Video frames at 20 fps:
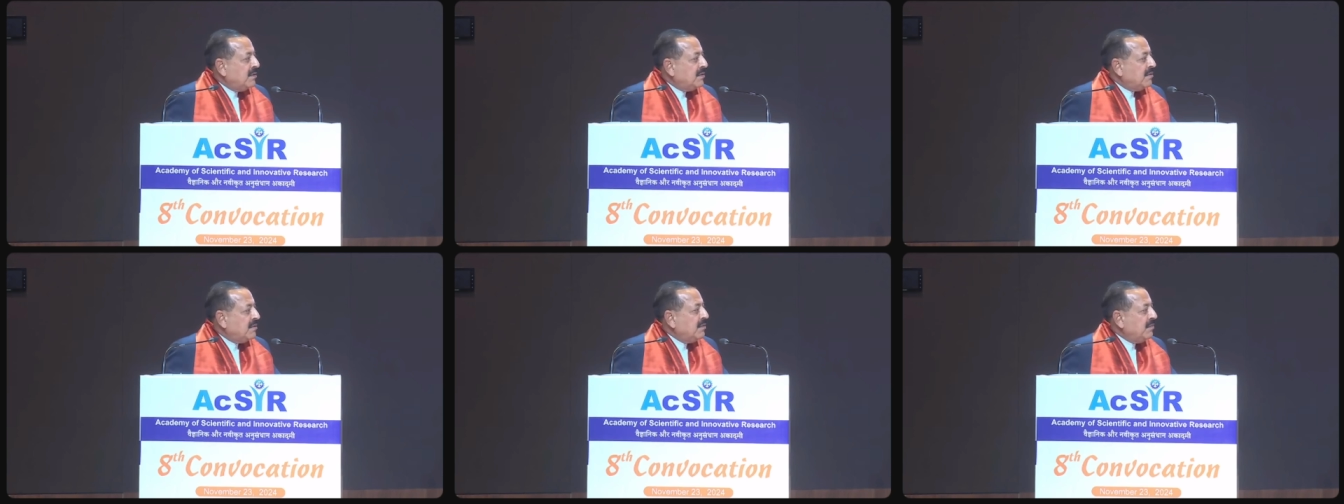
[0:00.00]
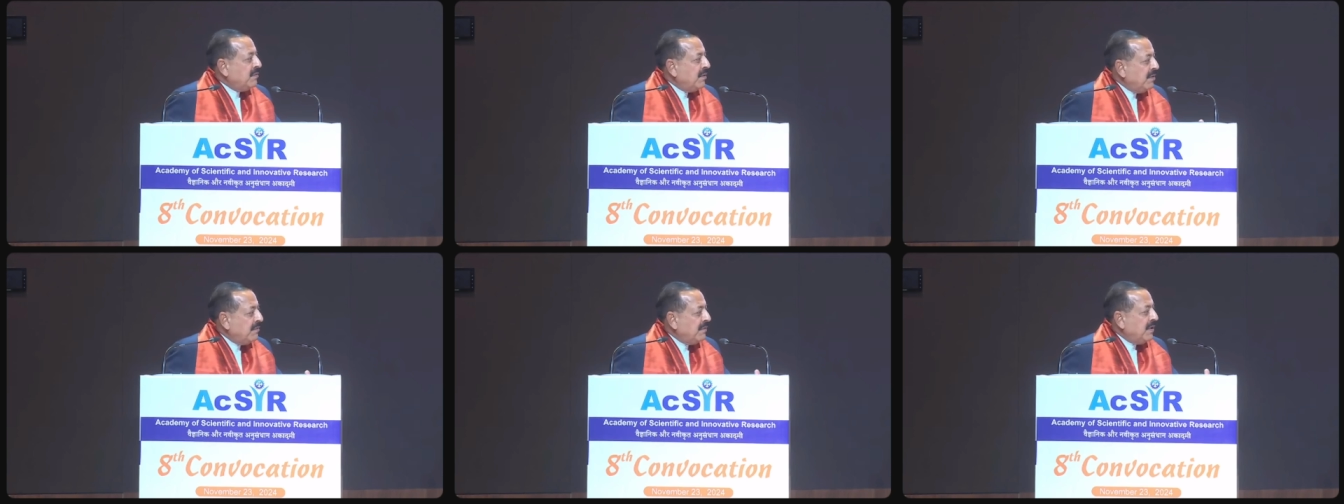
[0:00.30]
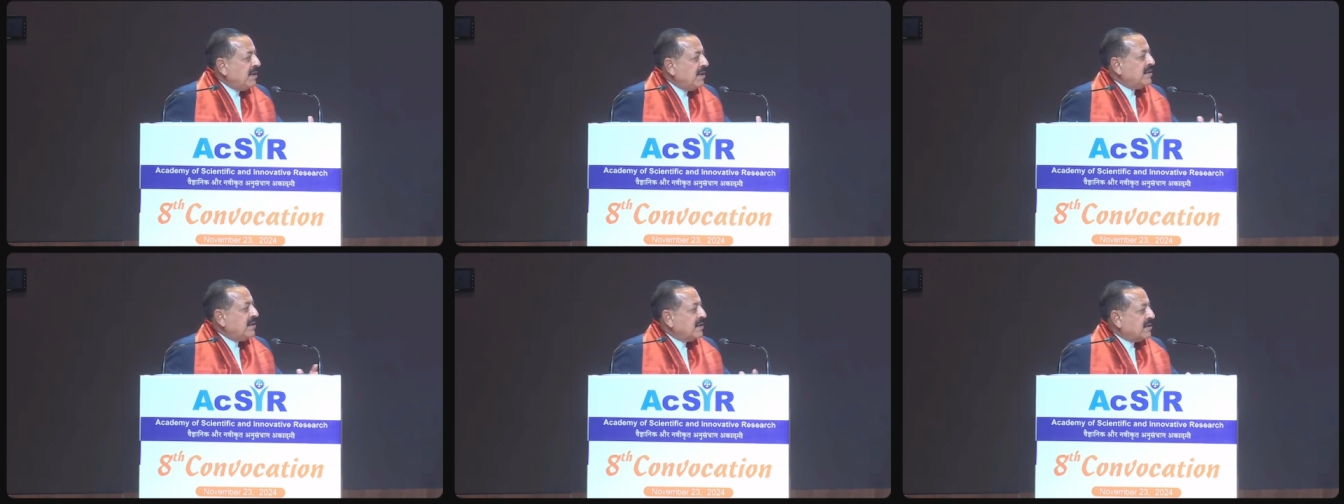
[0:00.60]
So we
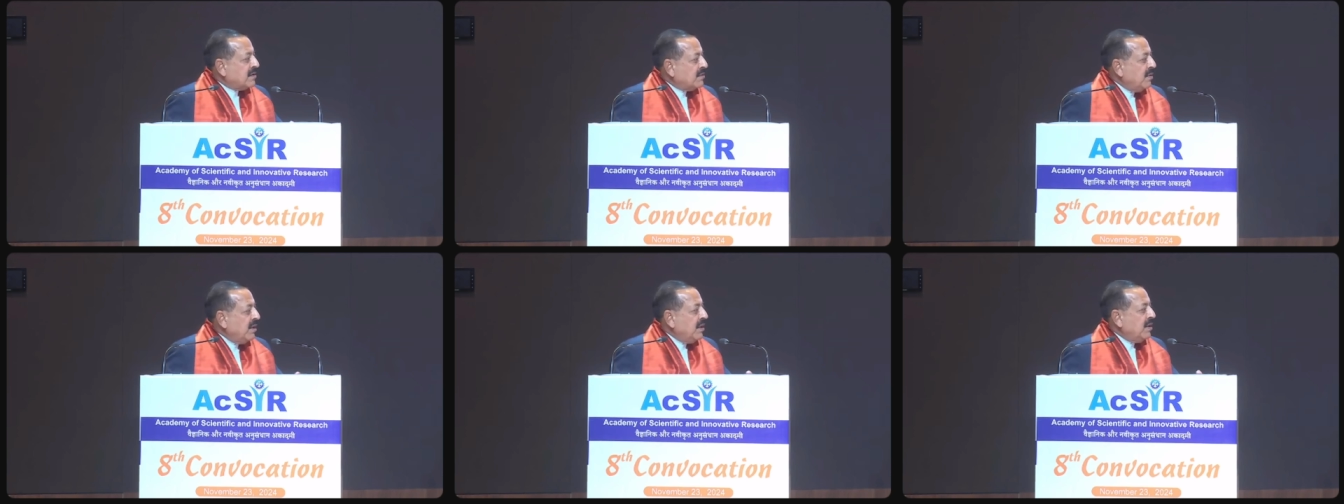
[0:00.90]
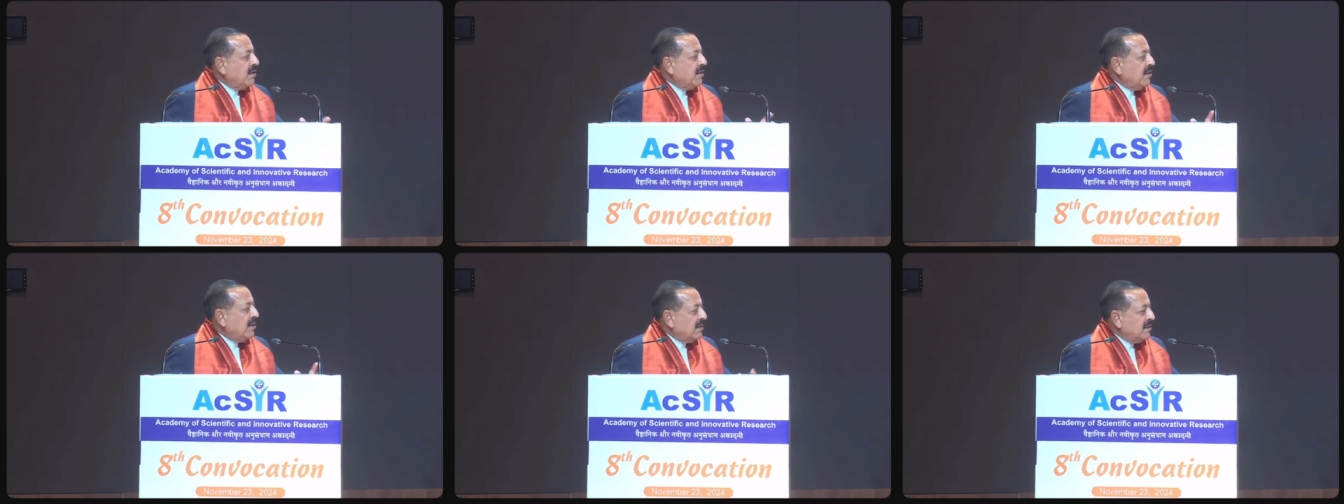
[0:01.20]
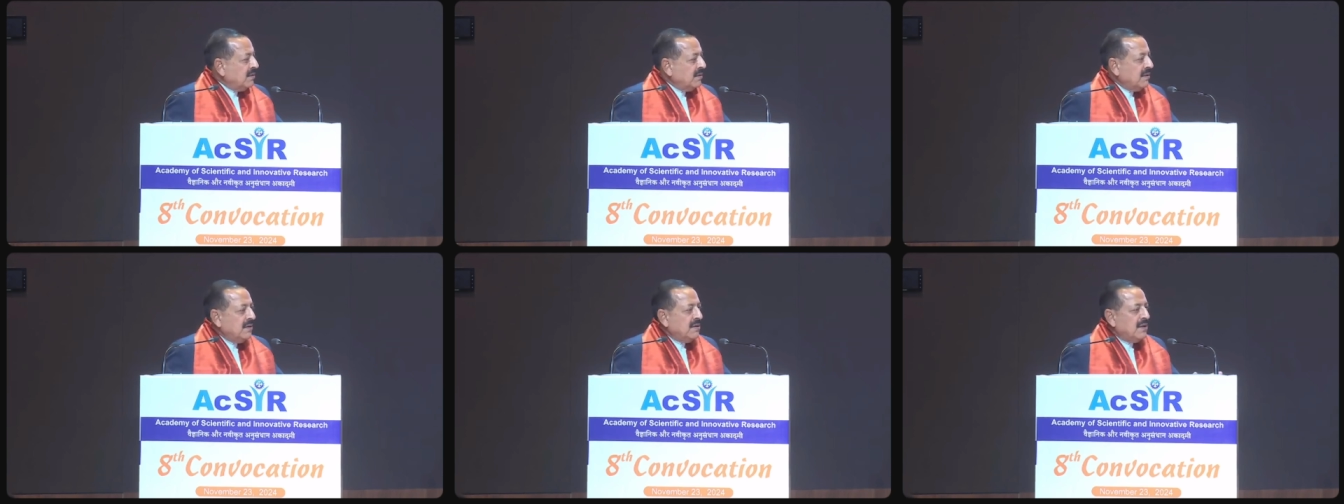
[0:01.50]
were just going
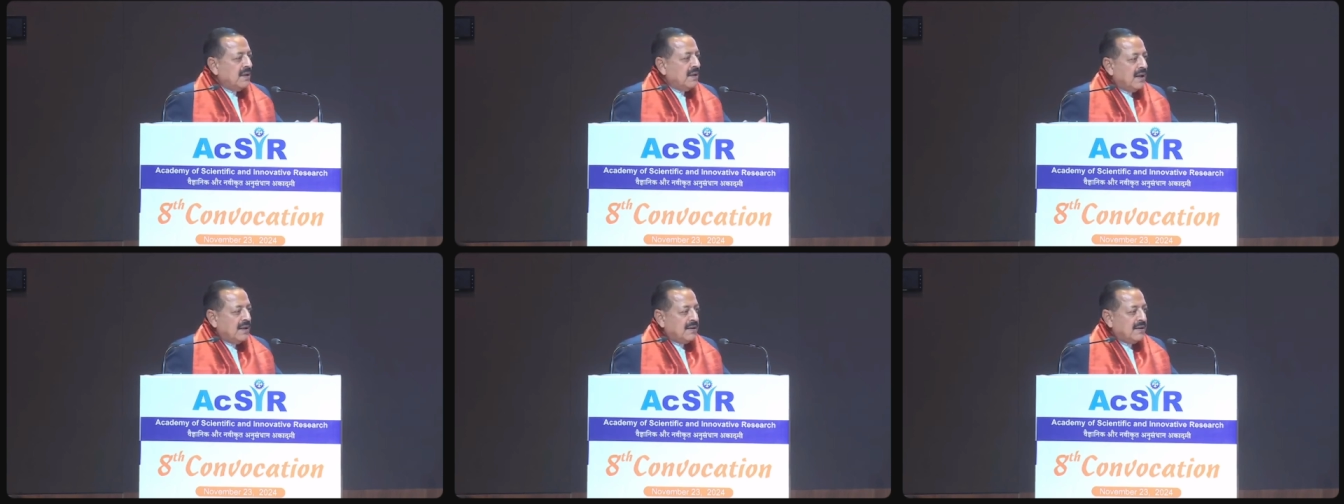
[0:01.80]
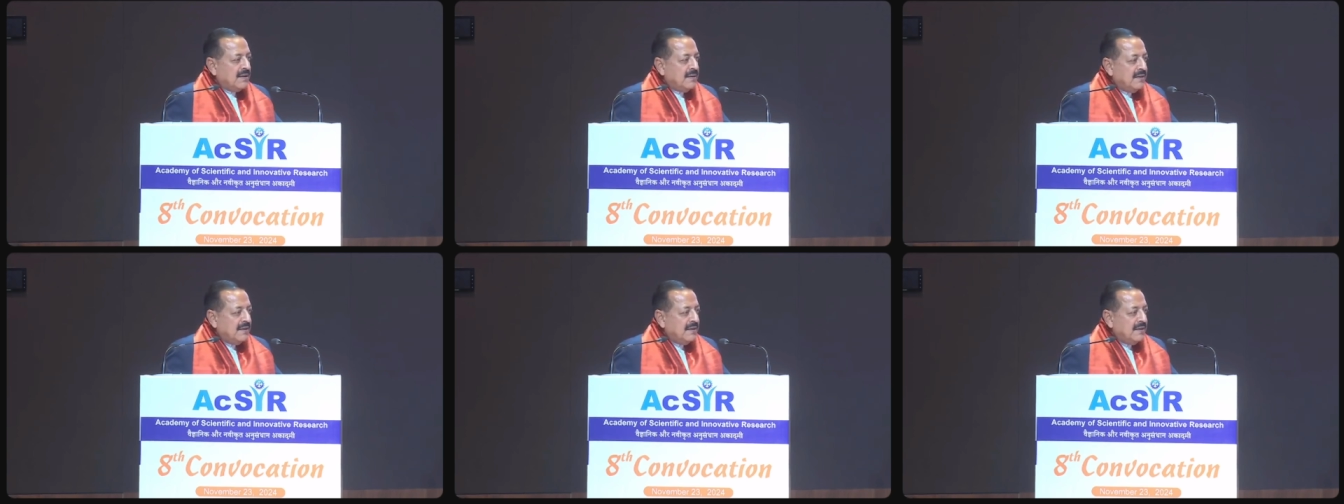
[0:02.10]
on in the rut.